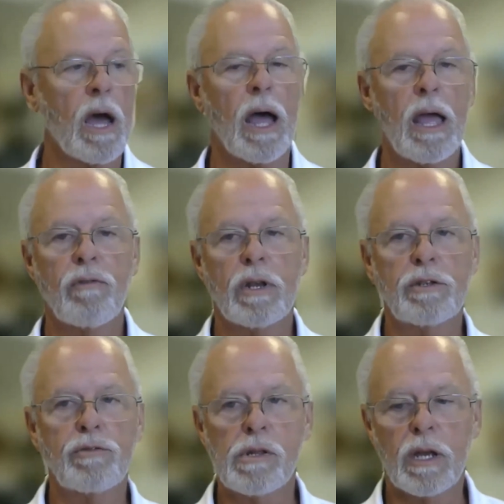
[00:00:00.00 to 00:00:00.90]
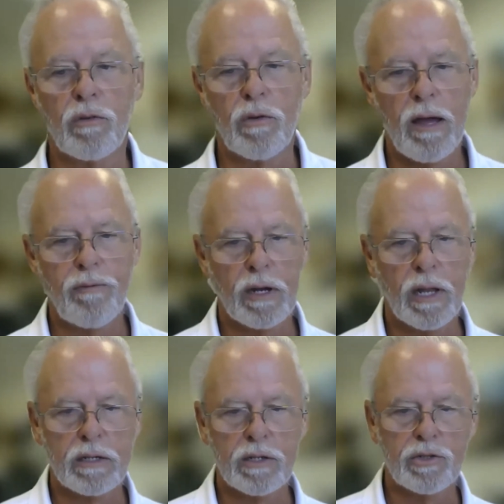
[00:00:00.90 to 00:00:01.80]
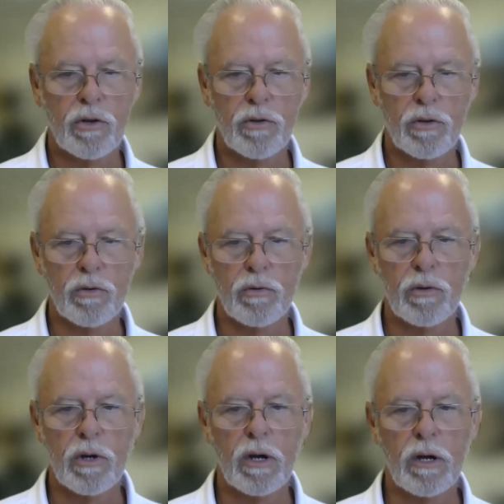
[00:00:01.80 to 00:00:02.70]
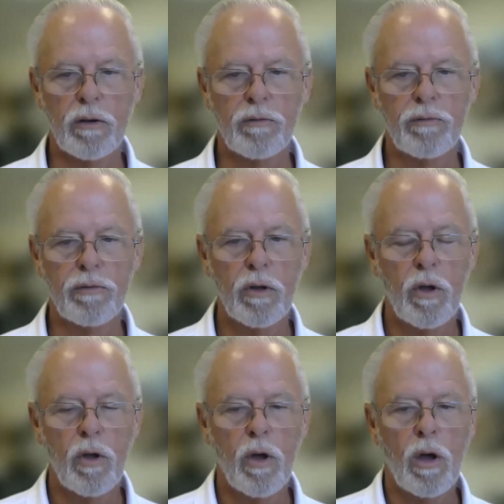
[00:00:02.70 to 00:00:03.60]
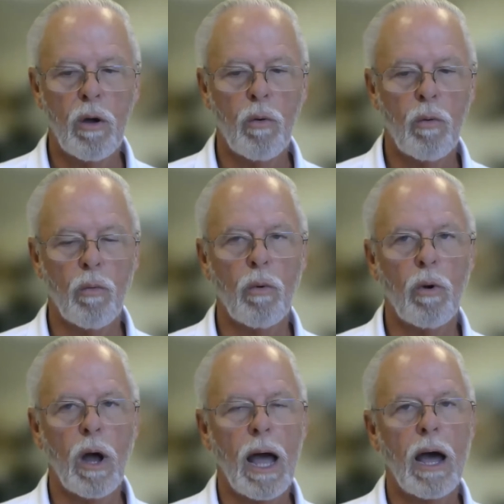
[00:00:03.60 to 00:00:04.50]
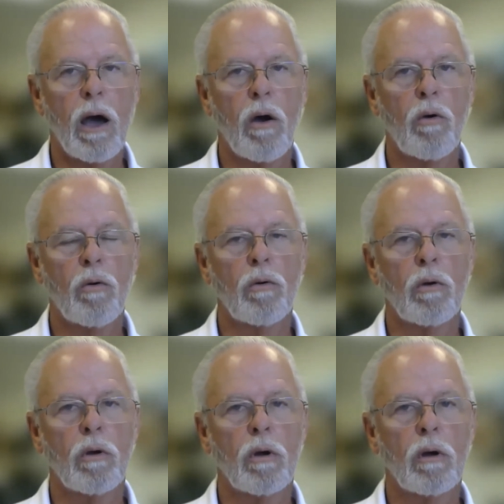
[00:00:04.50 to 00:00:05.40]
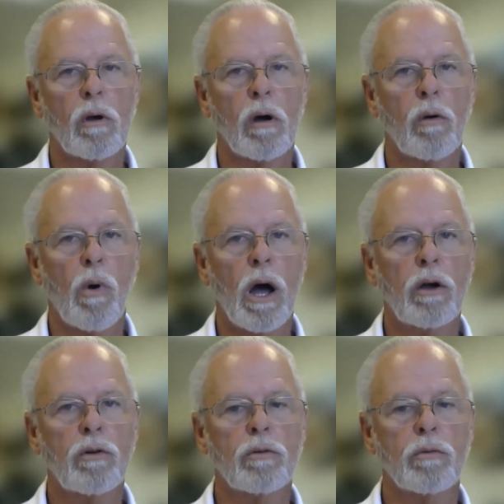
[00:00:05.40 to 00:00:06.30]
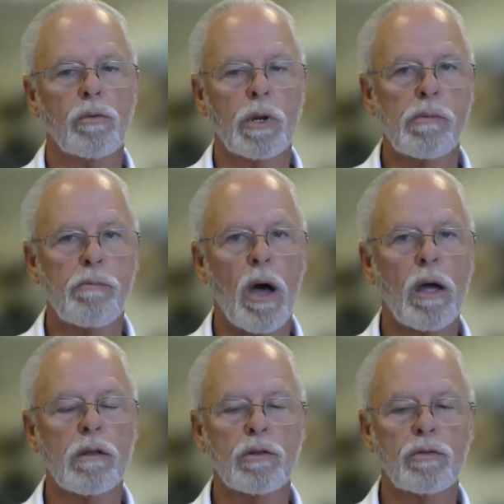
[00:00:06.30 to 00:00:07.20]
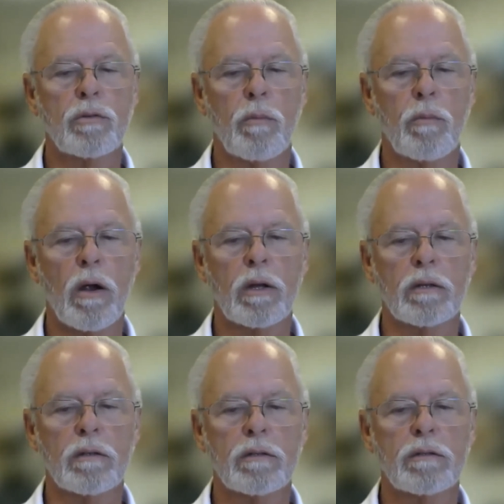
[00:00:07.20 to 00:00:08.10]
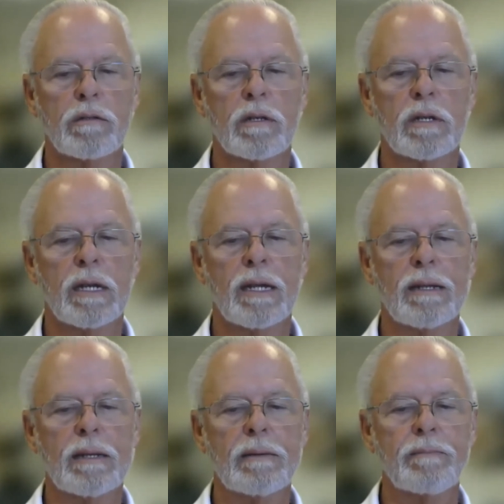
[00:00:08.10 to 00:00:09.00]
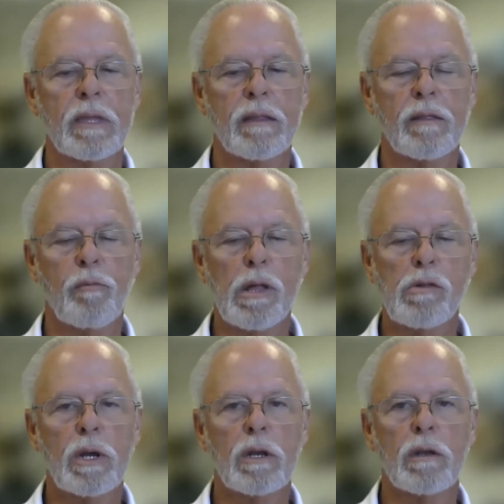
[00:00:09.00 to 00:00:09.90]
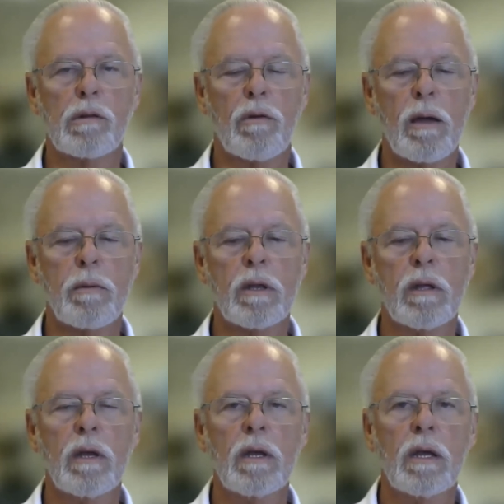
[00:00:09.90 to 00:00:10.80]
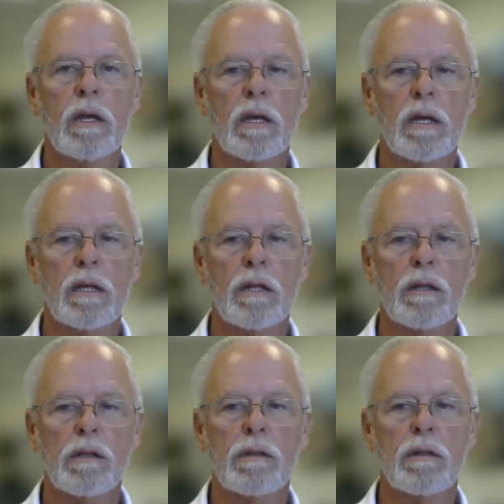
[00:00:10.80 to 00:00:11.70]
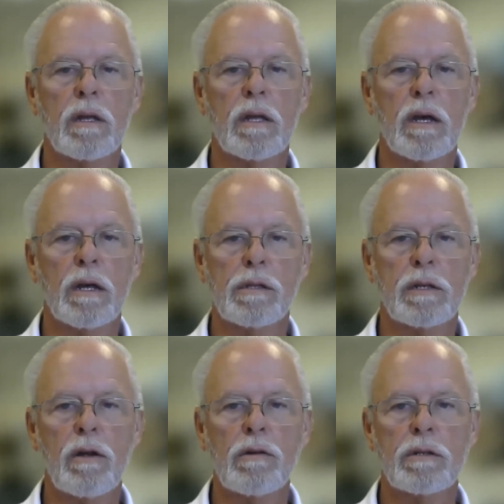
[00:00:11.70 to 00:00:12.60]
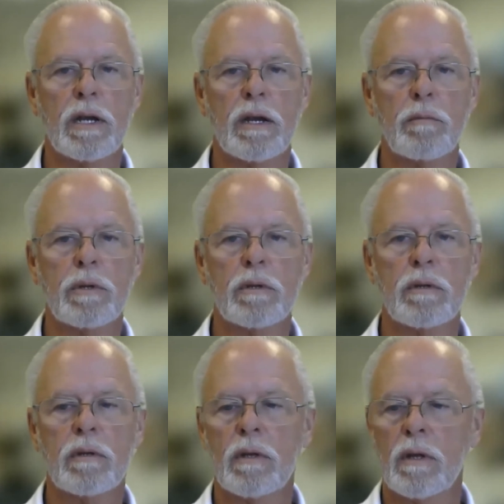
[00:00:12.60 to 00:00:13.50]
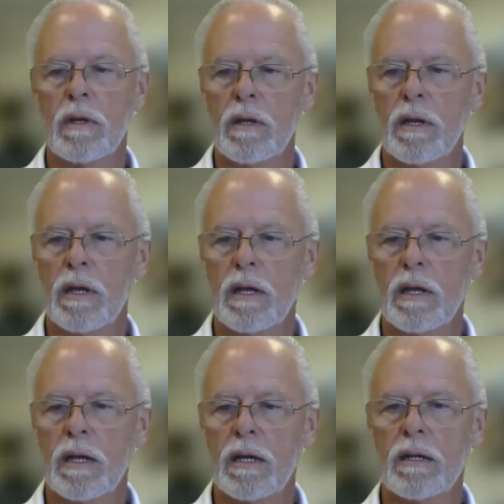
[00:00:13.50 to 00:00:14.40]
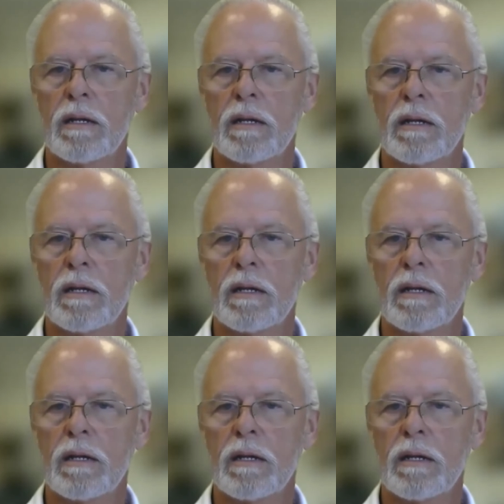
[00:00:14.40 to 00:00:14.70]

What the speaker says: have an interesting graph I'd like to show you of how Oahu responds to the markets. And the best way to describe it is a stair step, and